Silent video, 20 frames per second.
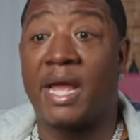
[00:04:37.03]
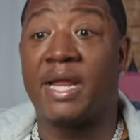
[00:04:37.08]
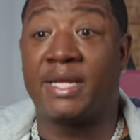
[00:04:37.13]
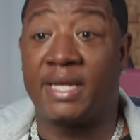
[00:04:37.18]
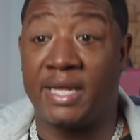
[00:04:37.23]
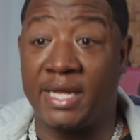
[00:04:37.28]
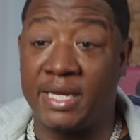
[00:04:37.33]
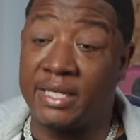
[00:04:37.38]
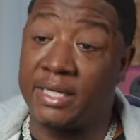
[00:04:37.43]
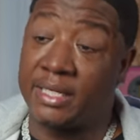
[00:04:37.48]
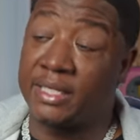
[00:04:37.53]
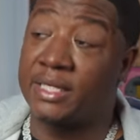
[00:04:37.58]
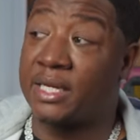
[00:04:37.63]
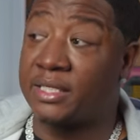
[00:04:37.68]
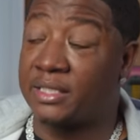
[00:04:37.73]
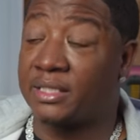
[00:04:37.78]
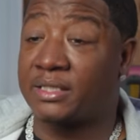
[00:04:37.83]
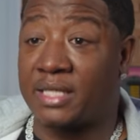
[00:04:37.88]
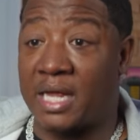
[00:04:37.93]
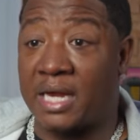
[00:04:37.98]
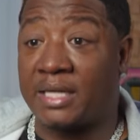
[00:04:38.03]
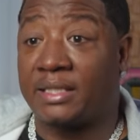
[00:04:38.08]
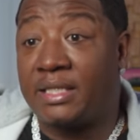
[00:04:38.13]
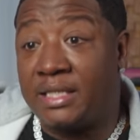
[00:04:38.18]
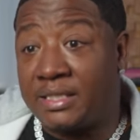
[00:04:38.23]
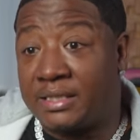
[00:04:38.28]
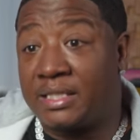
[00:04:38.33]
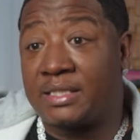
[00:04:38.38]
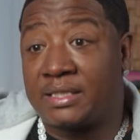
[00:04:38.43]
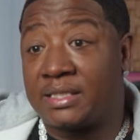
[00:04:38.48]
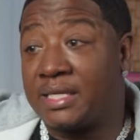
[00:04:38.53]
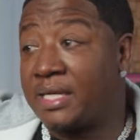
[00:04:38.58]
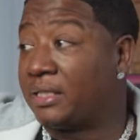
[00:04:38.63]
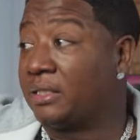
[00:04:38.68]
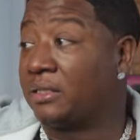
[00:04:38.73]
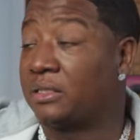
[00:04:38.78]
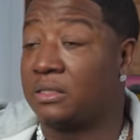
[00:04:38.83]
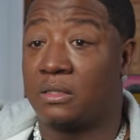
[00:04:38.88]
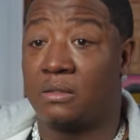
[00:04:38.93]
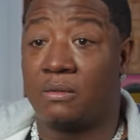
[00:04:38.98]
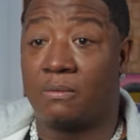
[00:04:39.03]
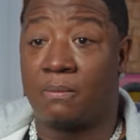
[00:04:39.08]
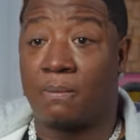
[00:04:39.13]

and Nitty, just think, these his niggas.